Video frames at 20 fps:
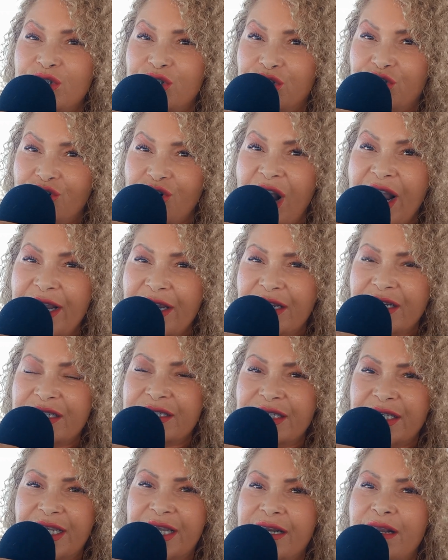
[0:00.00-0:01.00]
trying
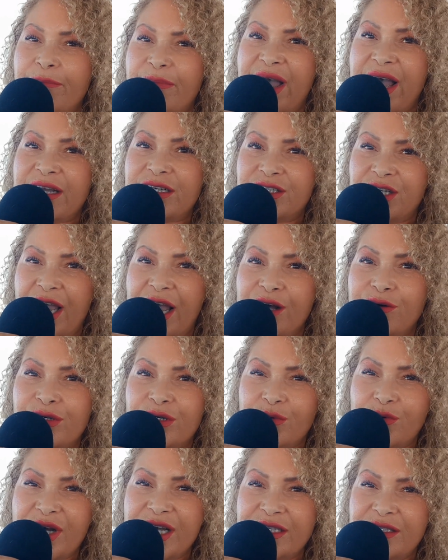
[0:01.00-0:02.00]
to get it back to how
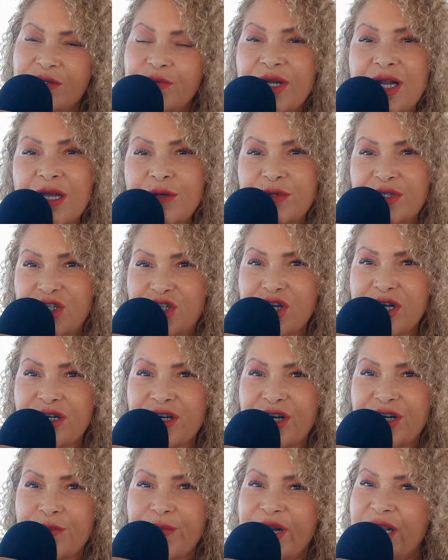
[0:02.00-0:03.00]
it was when I was
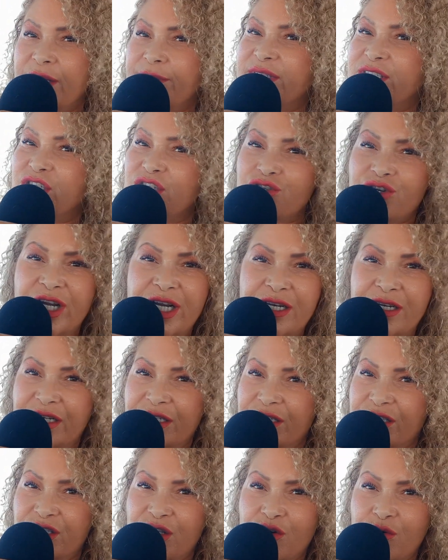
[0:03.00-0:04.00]
younger, but I've been
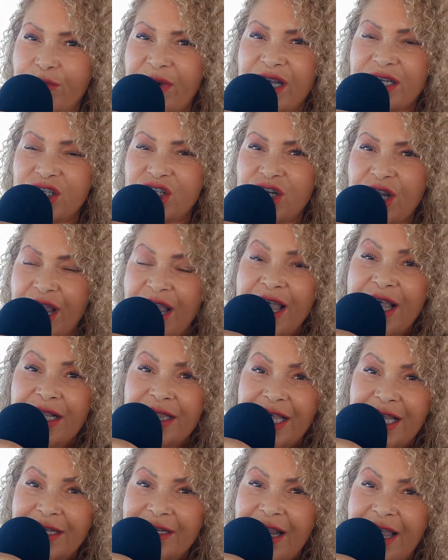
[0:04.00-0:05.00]
straightening so much
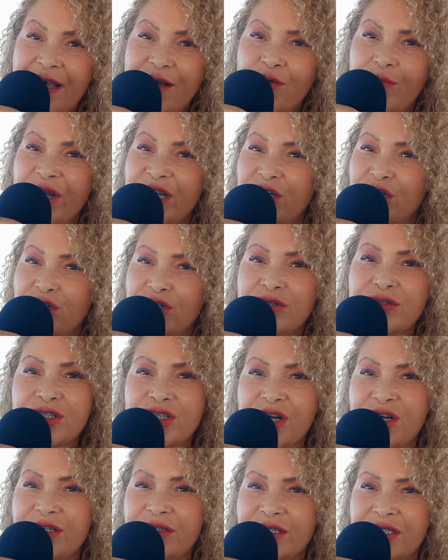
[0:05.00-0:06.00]
that now my curls
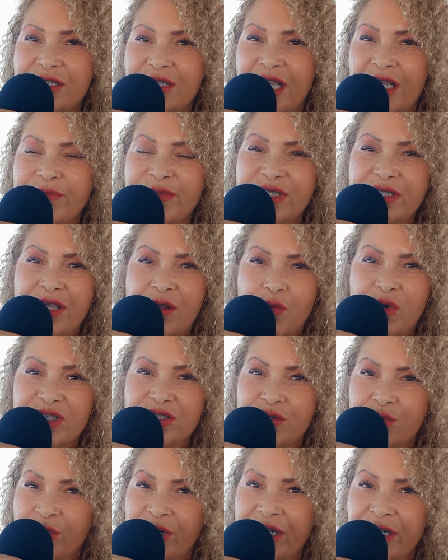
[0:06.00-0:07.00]
aren't the same as they
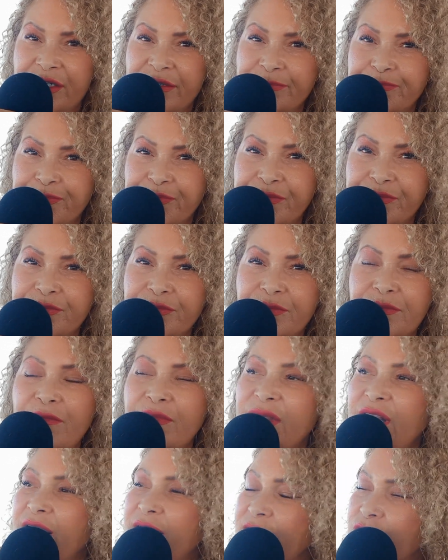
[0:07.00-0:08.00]
once were.
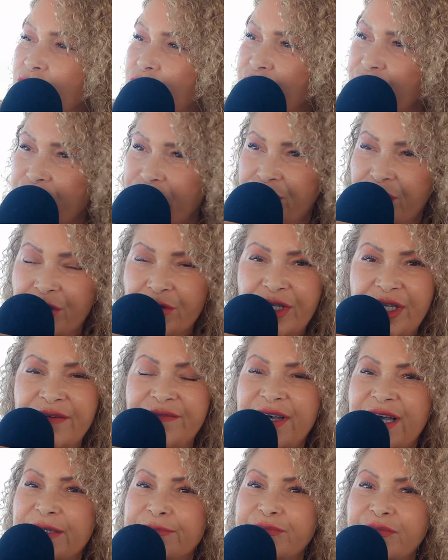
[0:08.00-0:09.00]
I told her, don't give
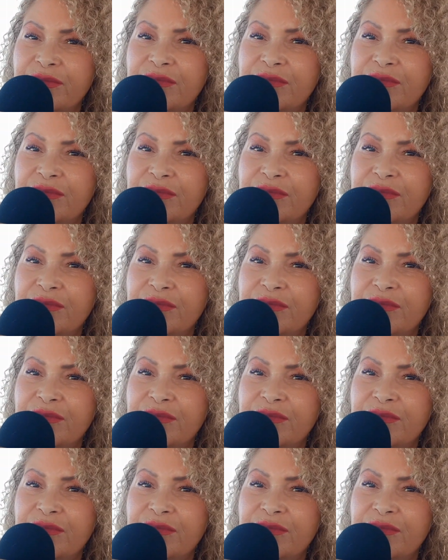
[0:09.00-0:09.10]
up.